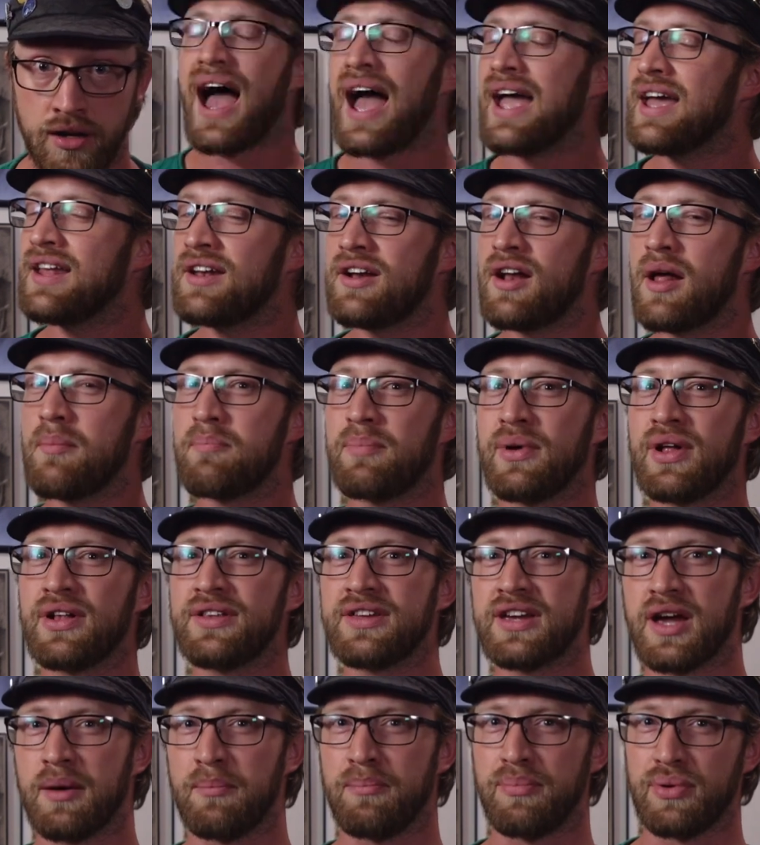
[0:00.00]
I ended up
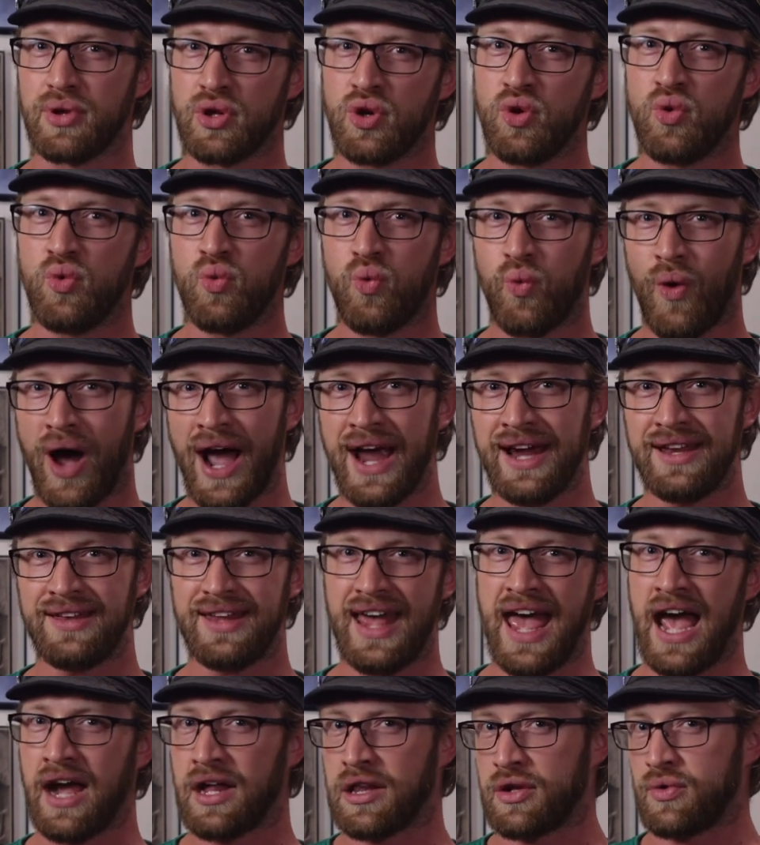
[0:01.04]
building a blue-white
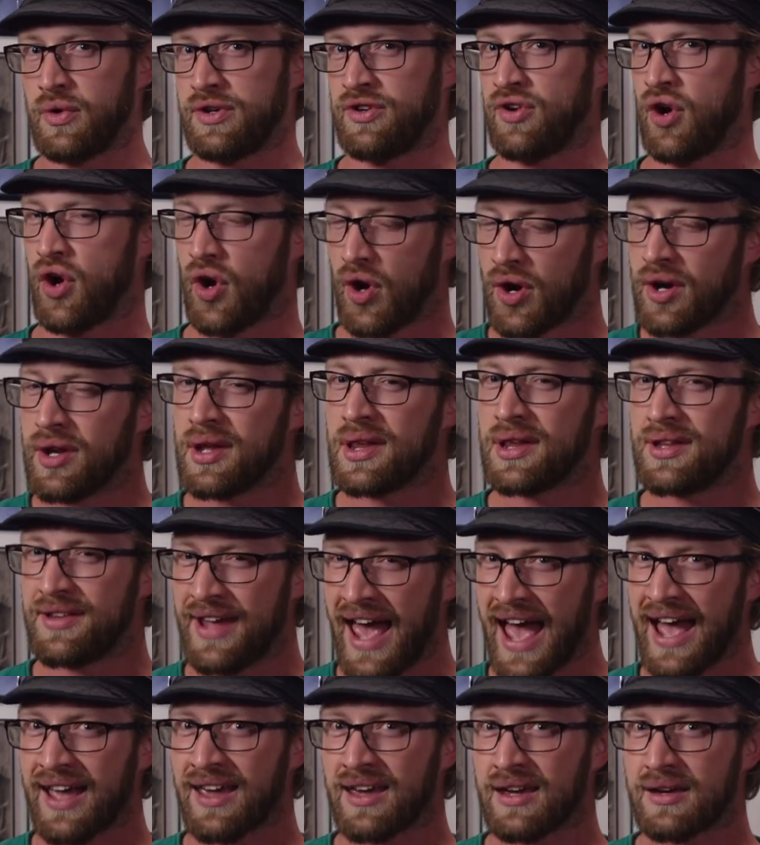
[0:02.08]
extra turns
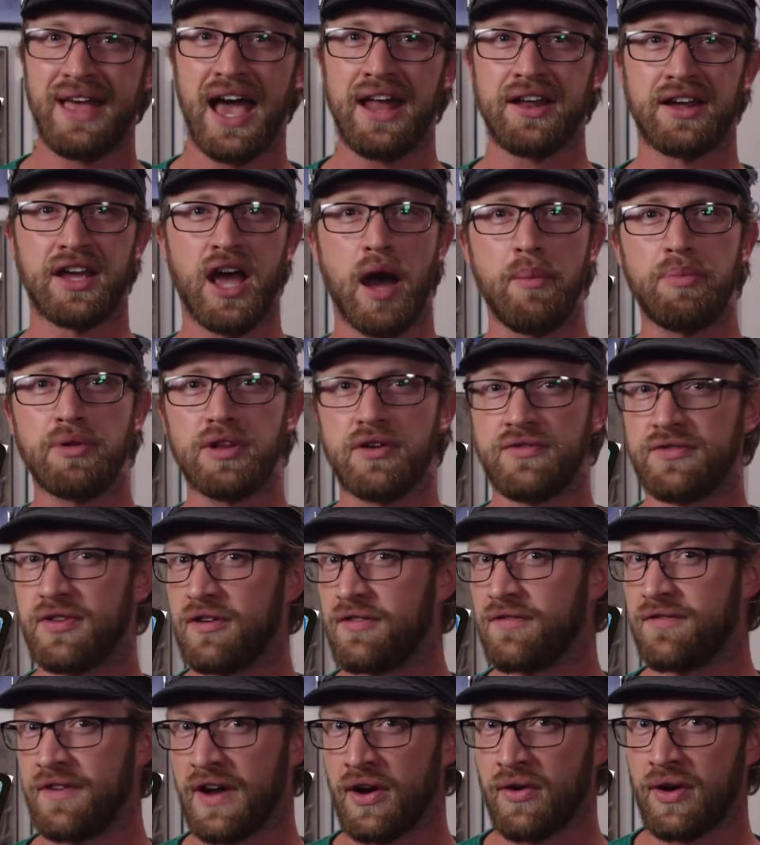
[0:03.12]
deck, had a couple of
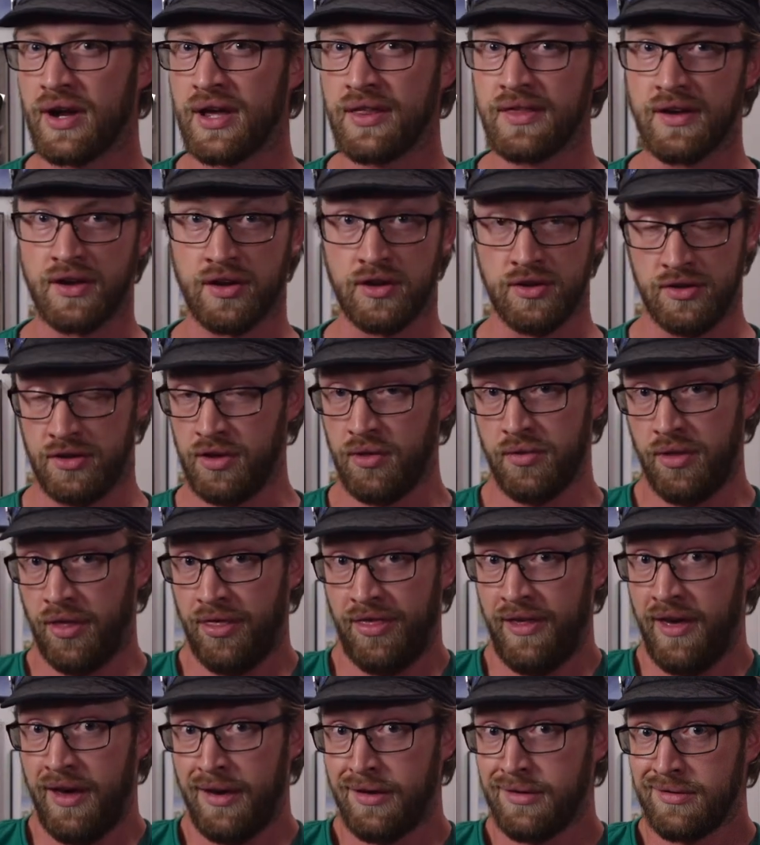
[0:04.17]
Teferi that could do the
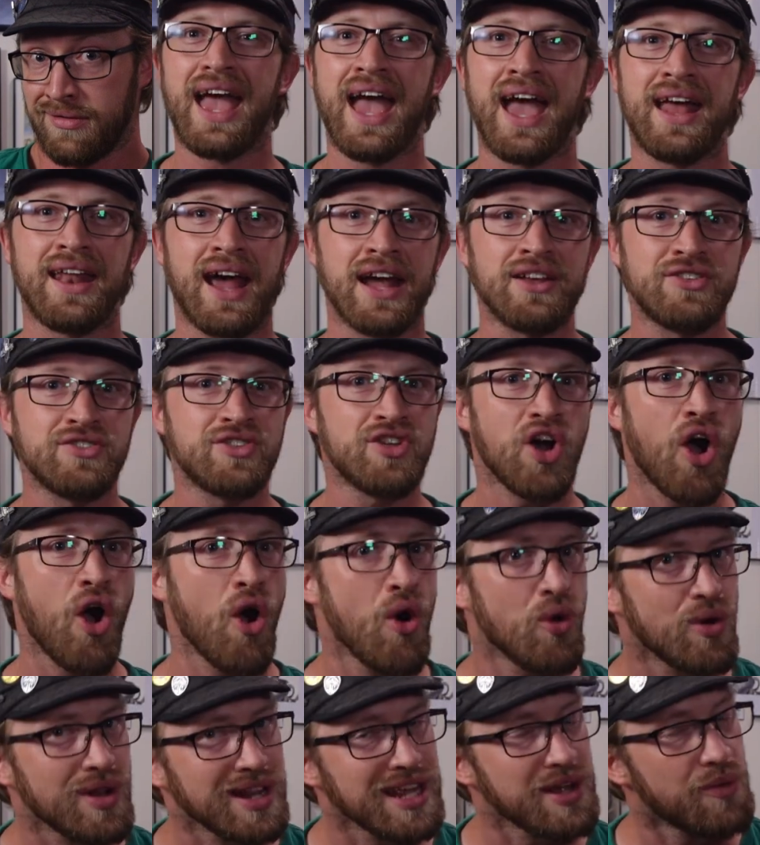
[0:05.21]
thing, and I
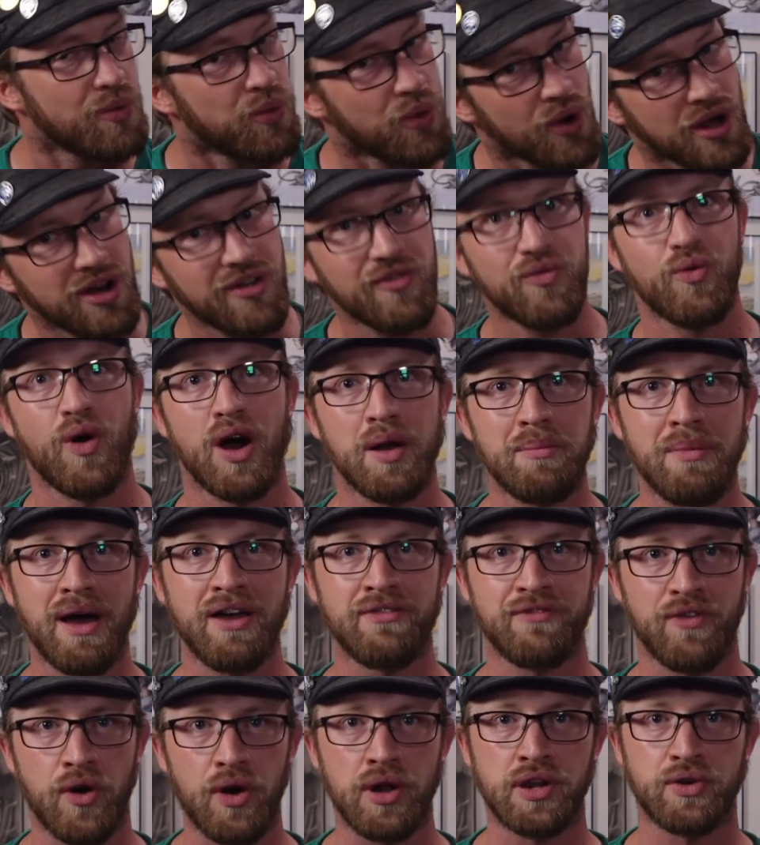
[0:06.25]
totally would have won my
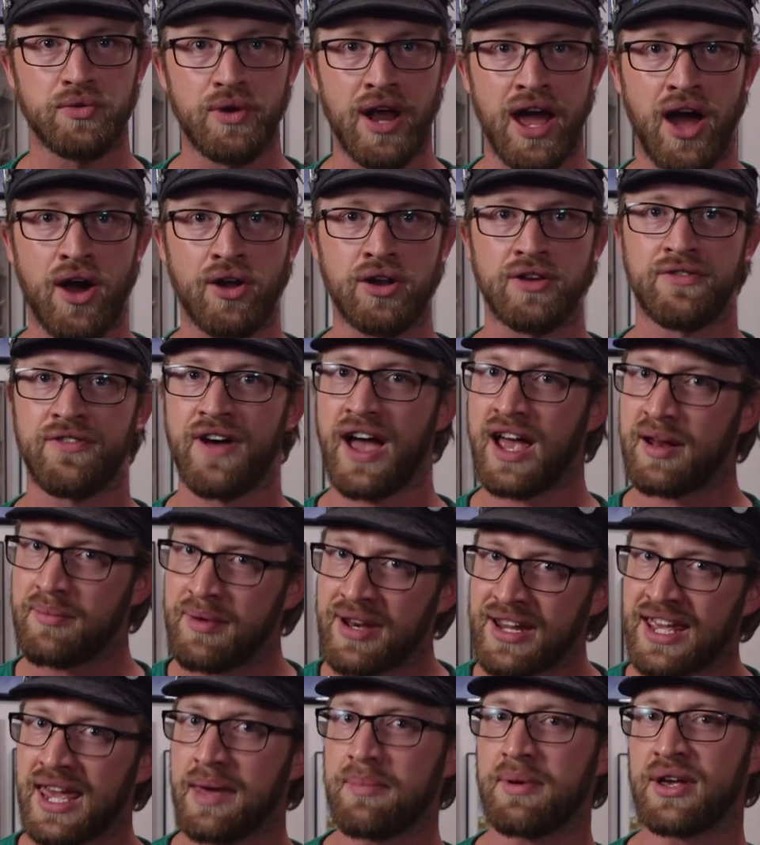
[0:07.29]
first round if I had
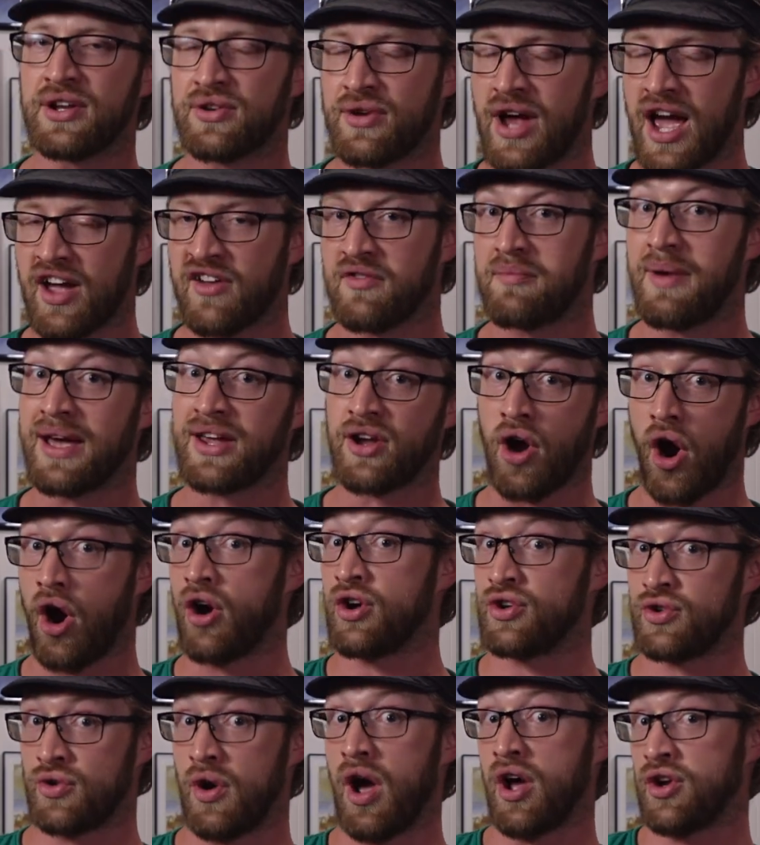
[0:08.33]
been keeping track of my
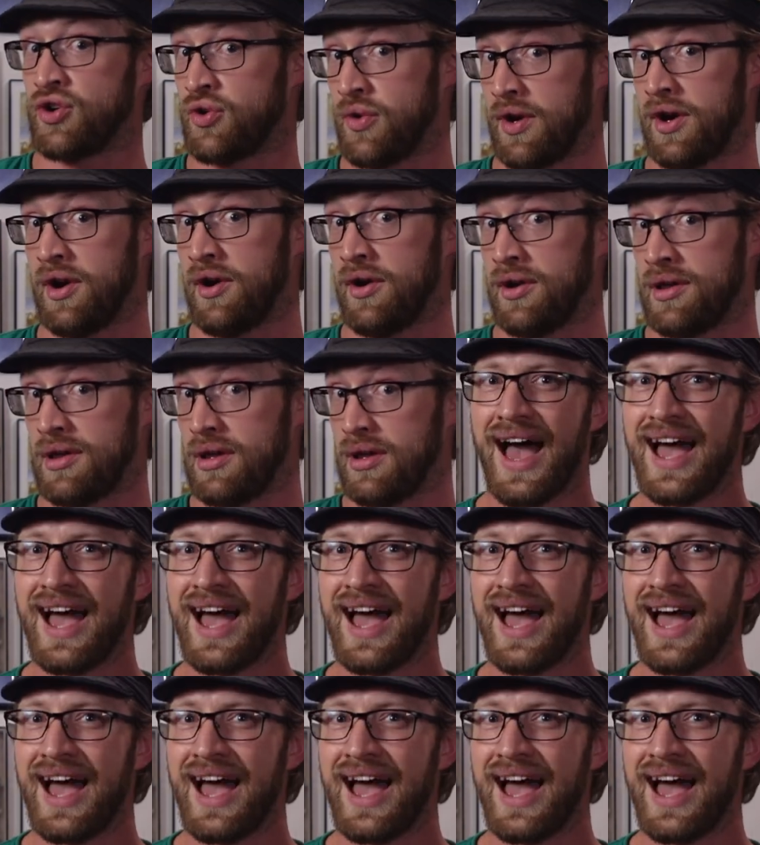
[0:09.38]
card draw triggers.